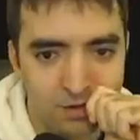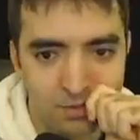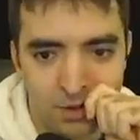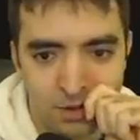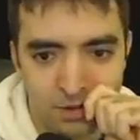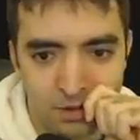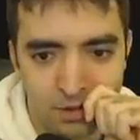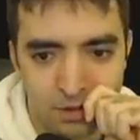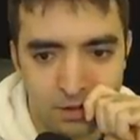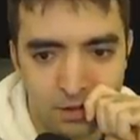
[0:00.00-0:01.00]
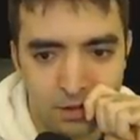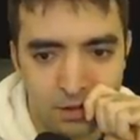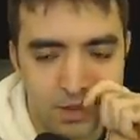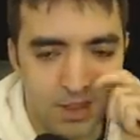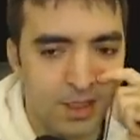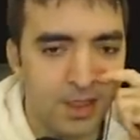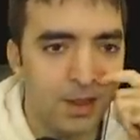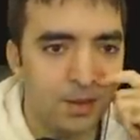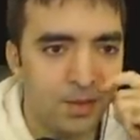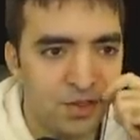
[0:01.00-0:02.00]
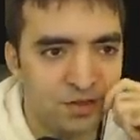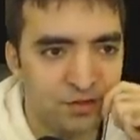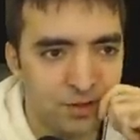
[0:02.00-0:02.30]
but yeah, knight a3 she's only